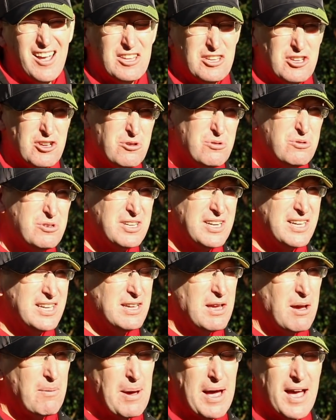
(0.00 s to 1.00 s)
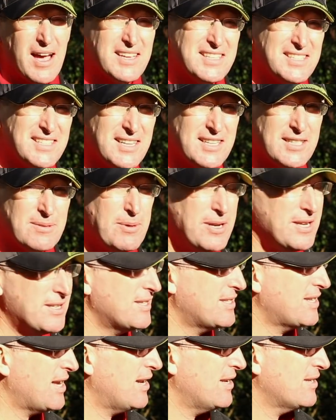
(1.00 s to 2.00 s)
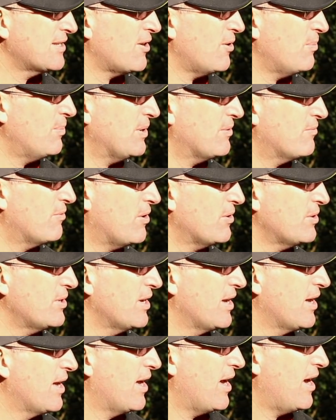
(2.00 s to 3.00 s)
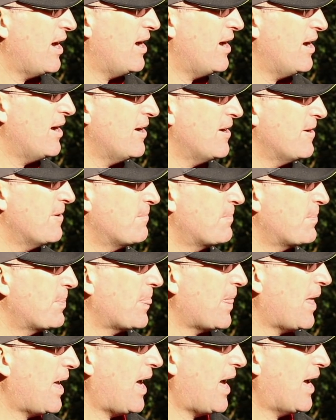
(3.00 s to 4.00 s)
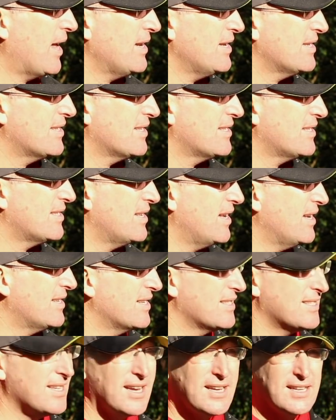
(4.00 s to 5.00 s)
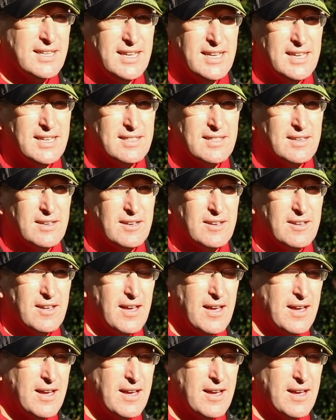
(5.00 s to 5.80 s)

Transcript: usually about a 6 meter telescopic rod, and it's a technique that